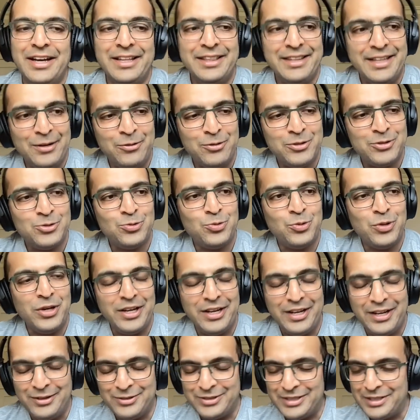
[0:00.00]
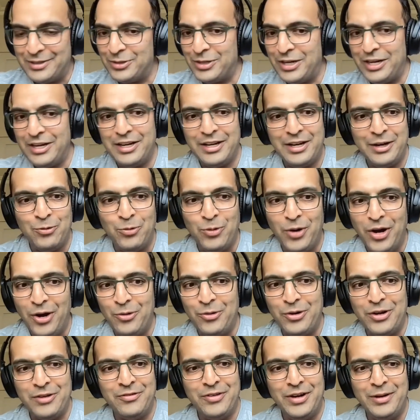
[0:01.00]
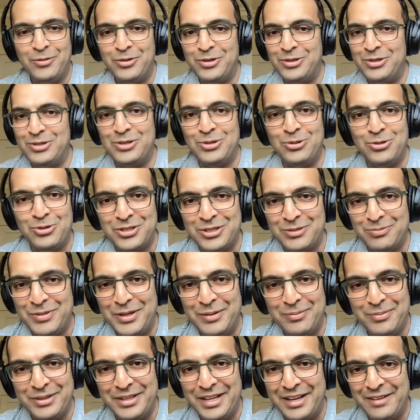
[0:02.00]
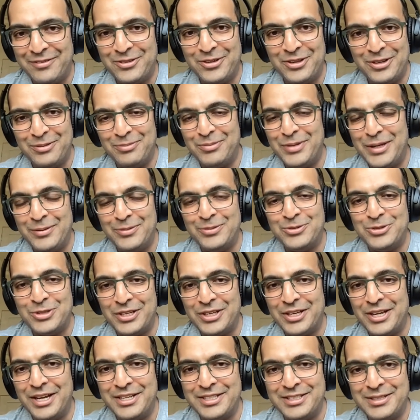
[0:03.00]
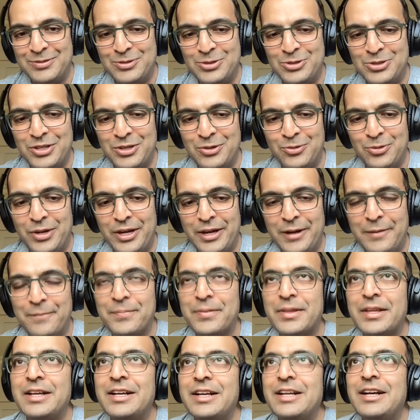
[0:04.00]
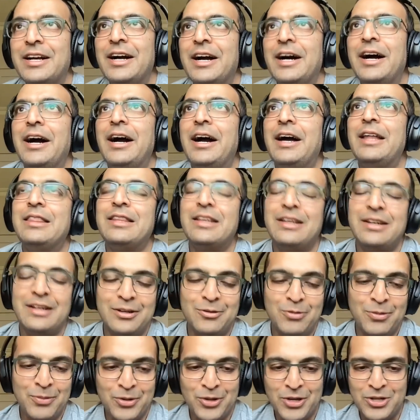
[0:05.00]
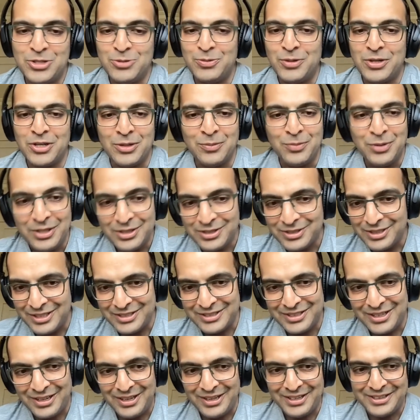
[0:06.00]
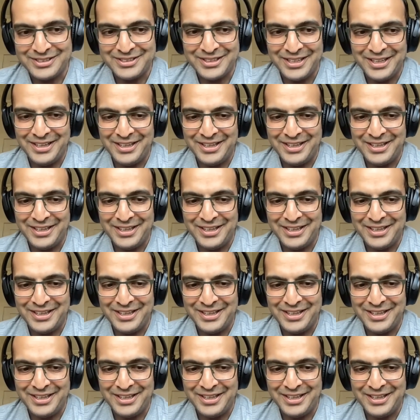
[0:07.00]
and that was where I was like, wow, if I'm going to talk to people, I've got to be able to engage them straight away. And then I remember going to my computer science class,